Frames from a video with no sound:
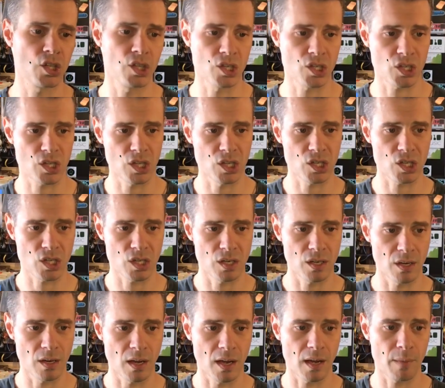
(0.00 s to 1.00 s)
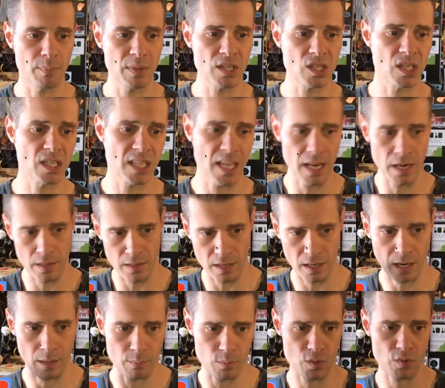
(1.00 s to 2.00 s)
this, this uh, piece of data that
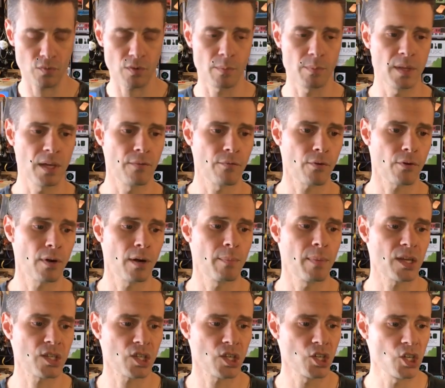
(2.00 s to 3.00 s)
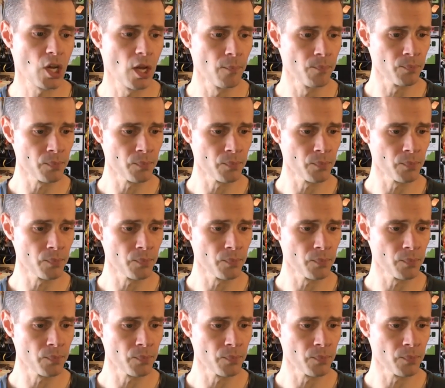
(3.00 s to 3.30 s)
comes from the infrared message.